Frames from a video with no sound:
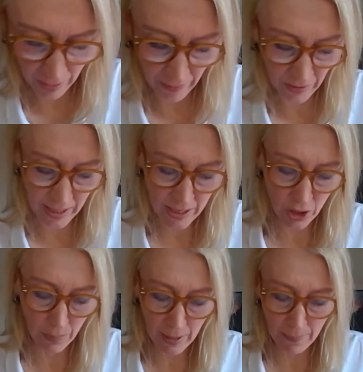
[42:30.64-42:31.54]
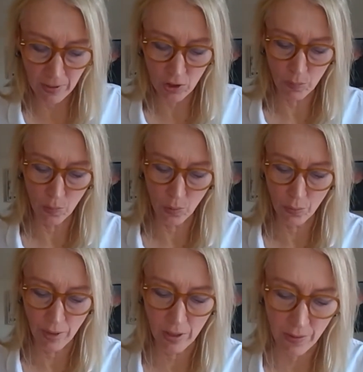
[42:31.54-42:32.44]
the need to be much more
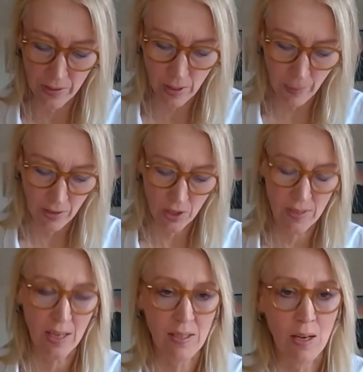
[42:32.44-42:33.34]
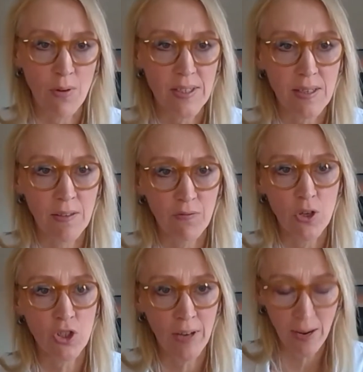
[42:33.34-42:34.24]
rigorous about assessing risks in the
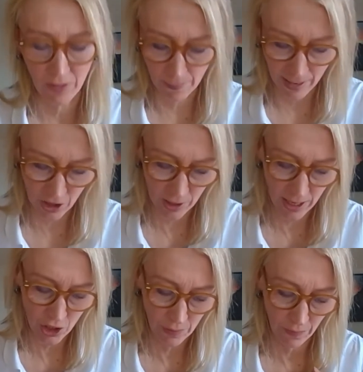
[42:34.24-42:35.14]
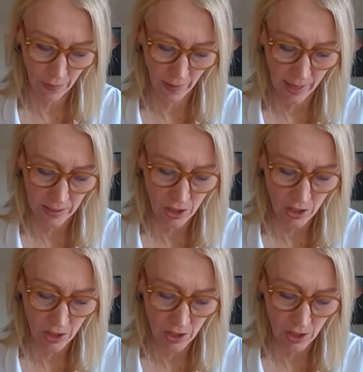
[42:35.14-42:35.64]
future and have the imagination for that.